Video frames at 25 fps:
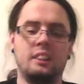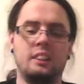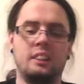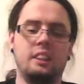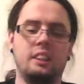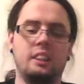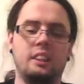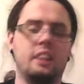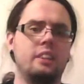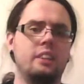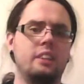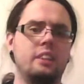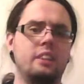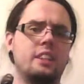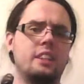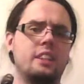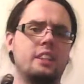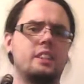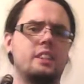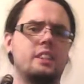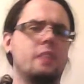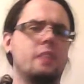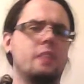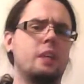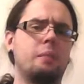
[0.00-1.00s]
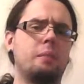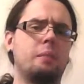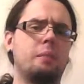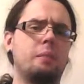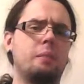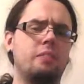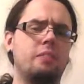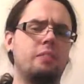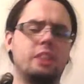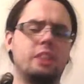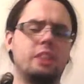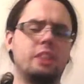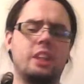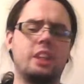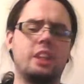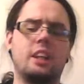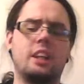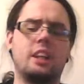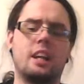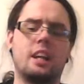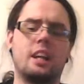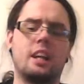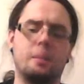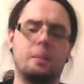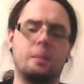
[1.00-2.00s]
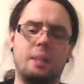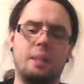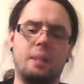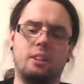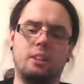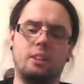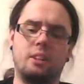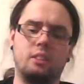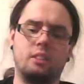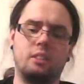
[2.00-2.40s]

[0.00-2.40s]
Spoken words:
Unless they randomly fishtail out of the barrel.